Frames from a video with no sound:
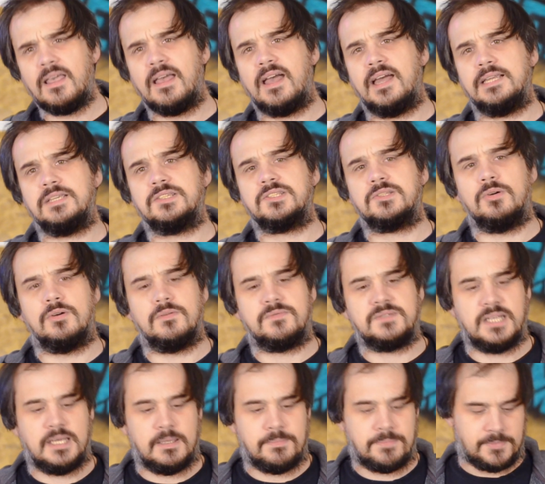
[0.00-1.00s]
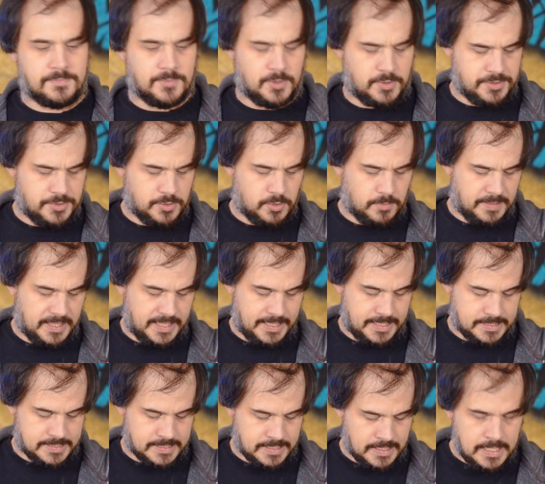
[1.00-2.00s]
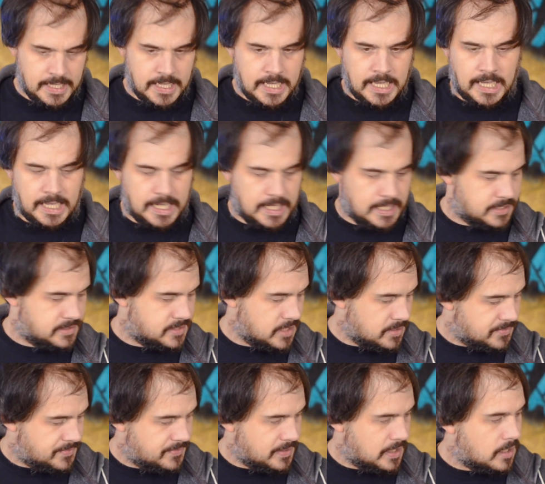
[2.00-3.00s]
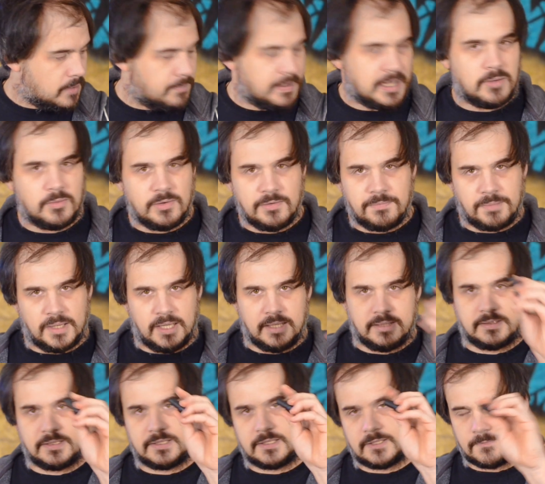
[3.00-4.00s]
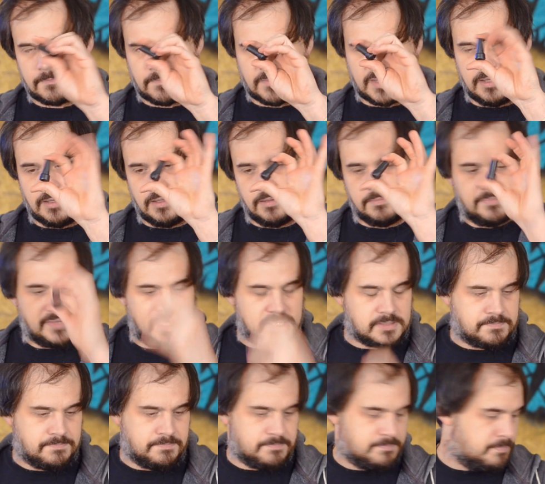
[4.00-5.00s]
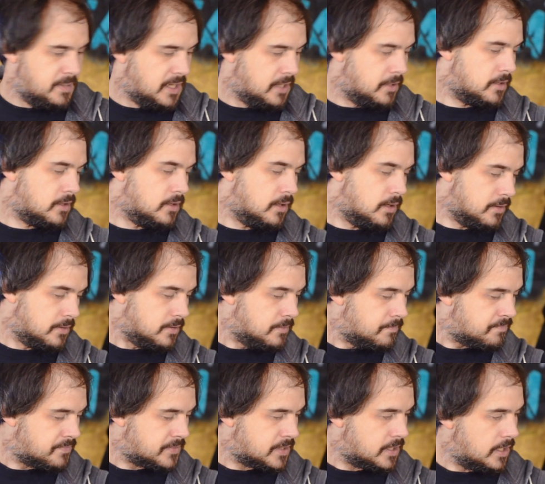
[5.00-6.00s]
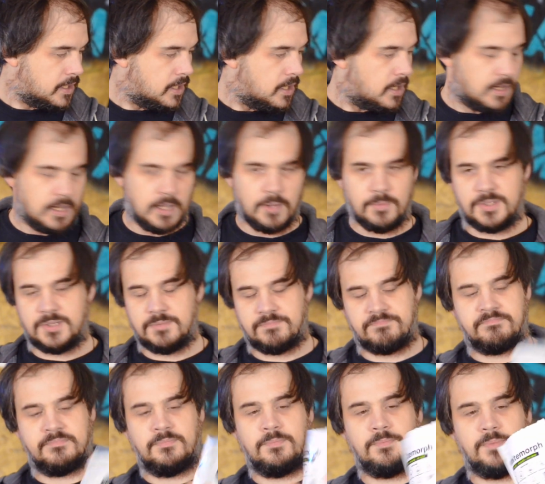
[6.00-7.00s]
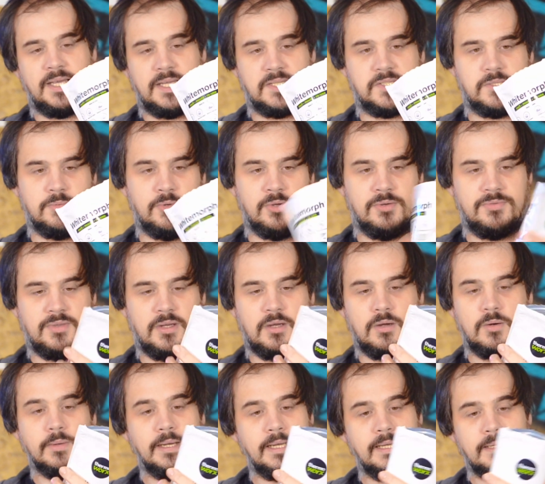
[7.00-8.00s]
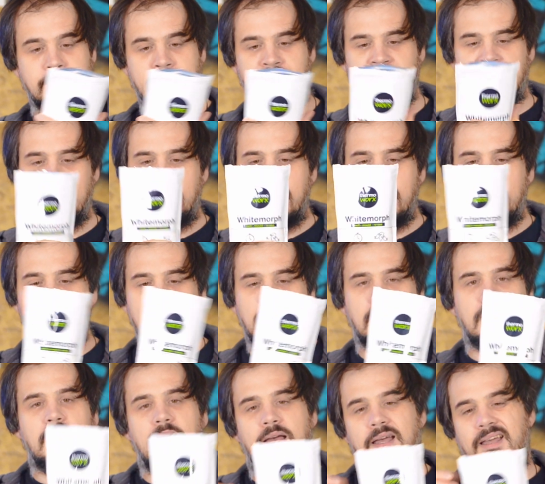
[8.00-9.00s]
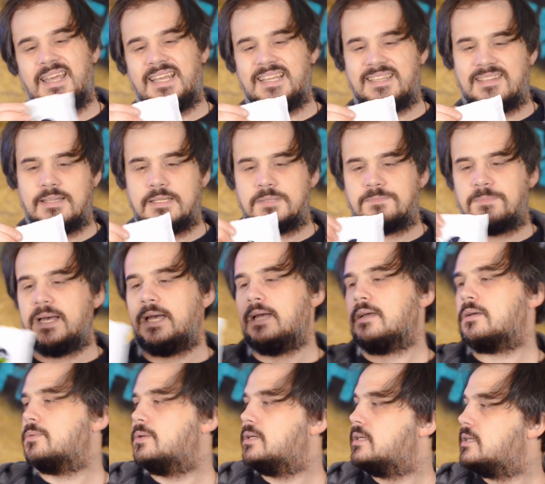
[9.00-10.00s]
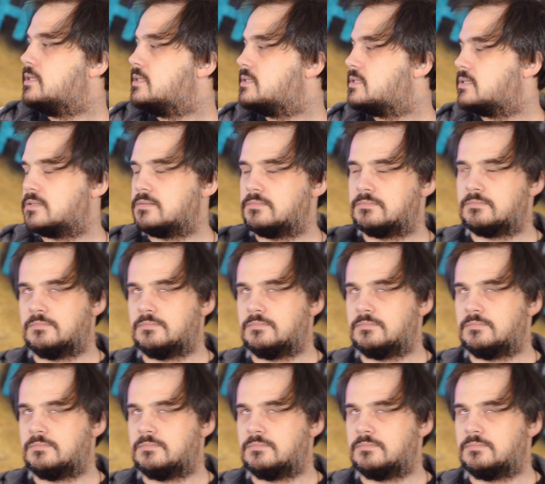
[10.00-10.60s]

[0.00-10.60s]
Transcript: any sort of tip on your blades. Don't fart about with blunts. I think that's been and gone. I've Plastomorphed the whole way. This bag was